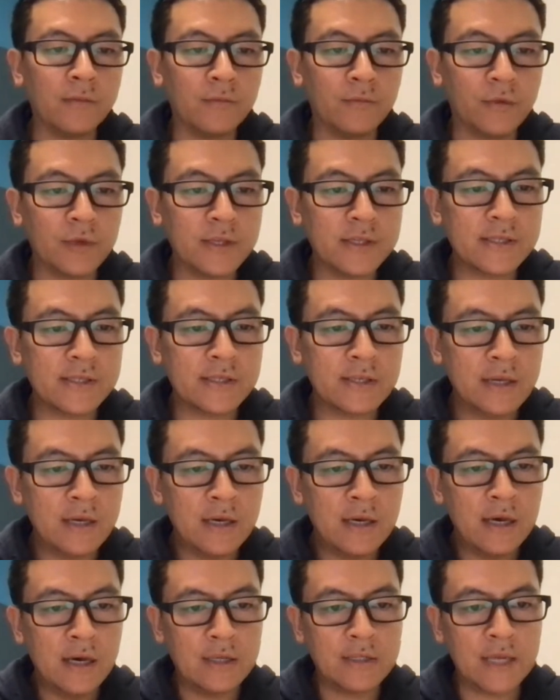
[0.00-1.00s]
He's
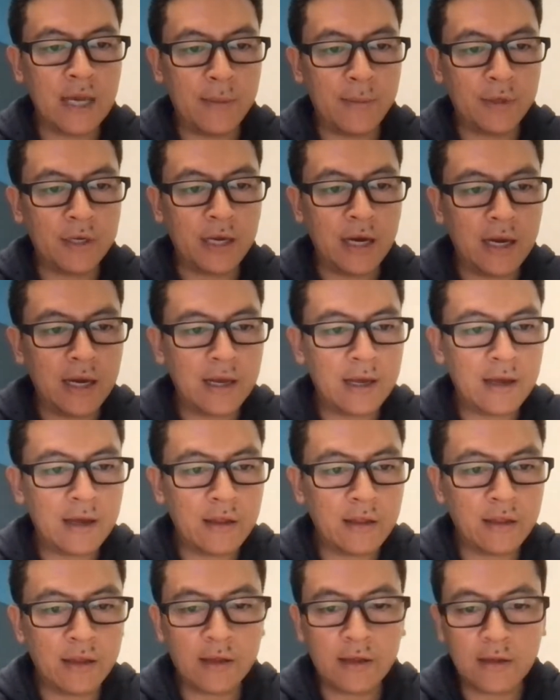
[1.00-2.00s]
a type of guy I
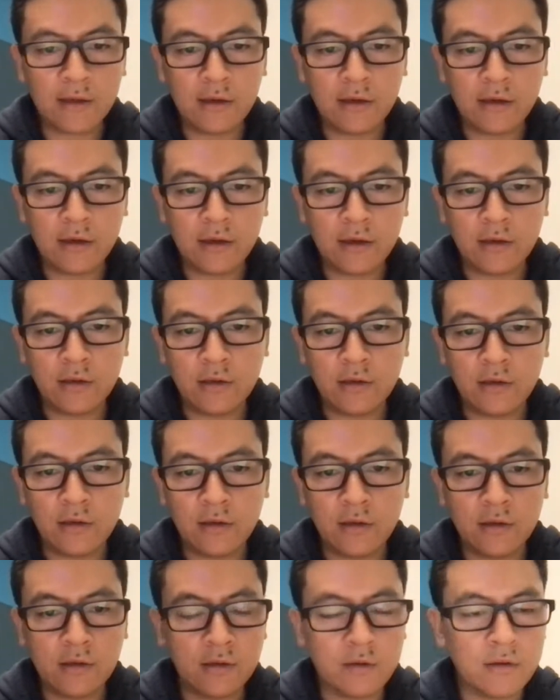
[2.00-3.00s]
think
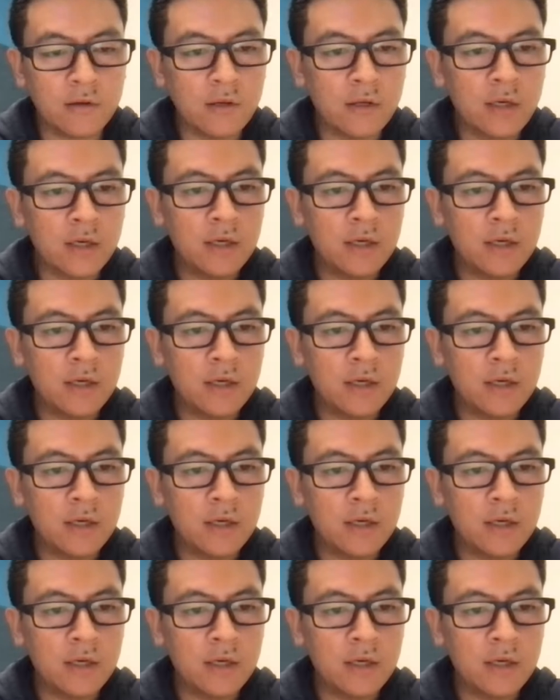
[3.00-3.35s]
the